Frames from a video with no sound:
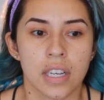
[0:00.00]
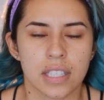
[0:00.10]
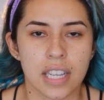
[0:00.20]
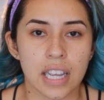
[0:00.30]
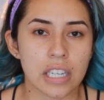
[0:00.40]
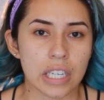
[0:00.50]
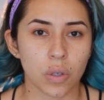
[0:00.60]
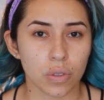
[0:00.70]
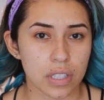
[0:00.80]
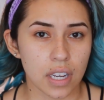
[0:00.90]
seeing how it
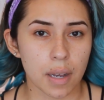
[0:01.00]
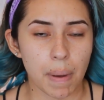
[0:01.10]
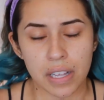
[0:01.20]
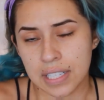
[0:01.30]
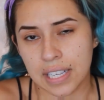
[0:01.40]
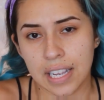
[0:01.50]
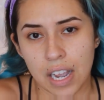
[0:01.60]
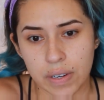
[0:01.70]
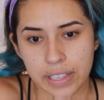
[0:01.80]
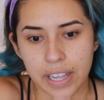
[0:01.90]
holds up, seeing
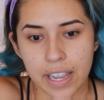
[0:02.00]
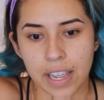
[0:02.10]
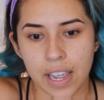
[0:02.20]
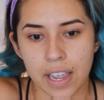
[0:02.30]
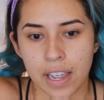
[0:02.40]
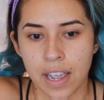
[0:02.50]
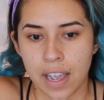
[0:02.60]
how I like it,